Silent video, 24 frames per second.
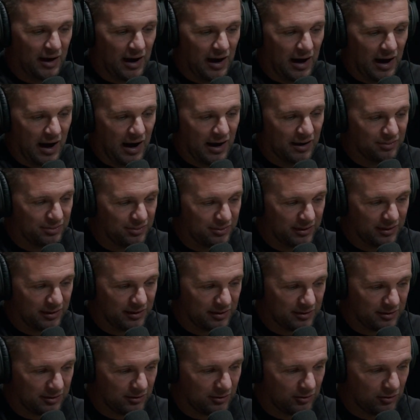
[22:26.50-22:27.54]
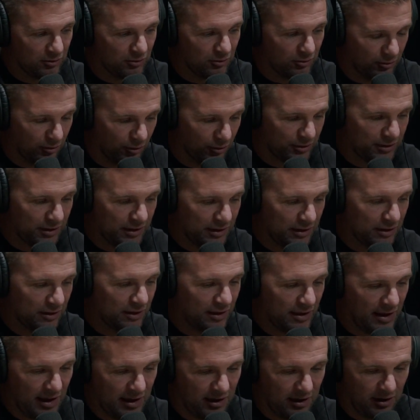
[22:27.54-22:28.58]
i think
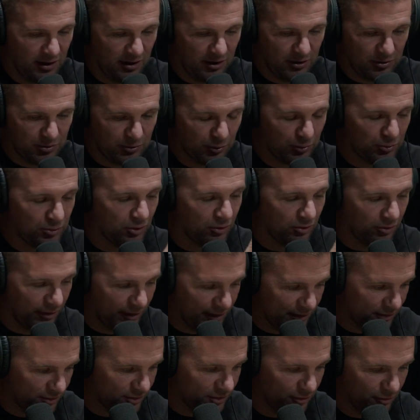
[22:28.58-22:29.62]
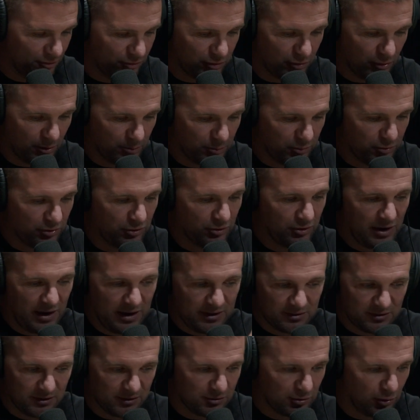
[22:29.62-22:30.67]
looking uh, through the lens of scripture
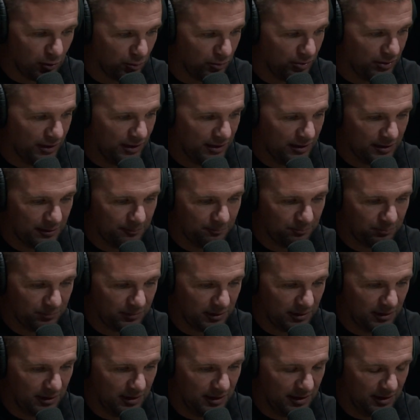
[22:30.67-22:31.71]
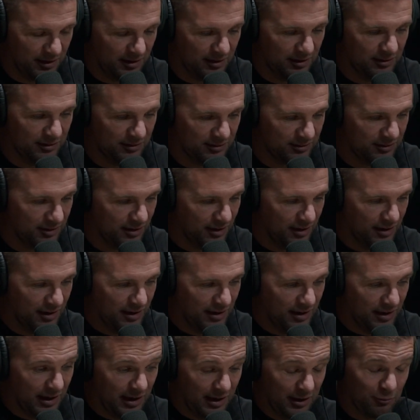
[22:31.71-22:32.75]
at this whole thing is
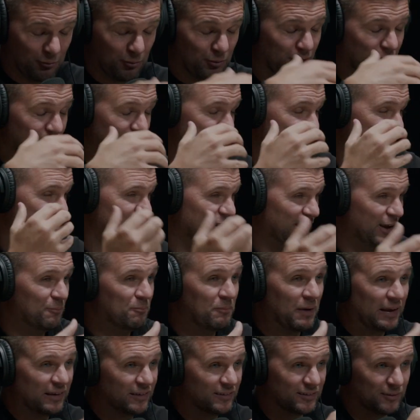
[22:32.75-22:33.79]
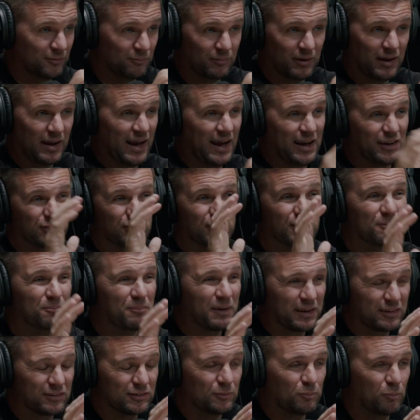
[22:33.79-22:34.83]
it really sh- it makes it actually it
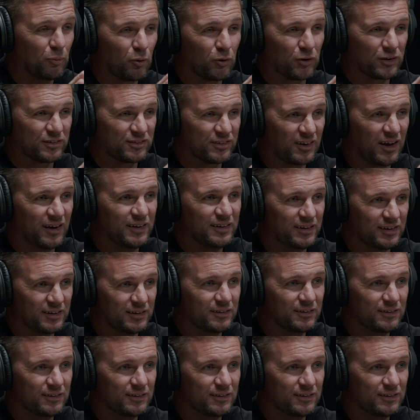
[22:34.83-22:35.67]
makes it more exciting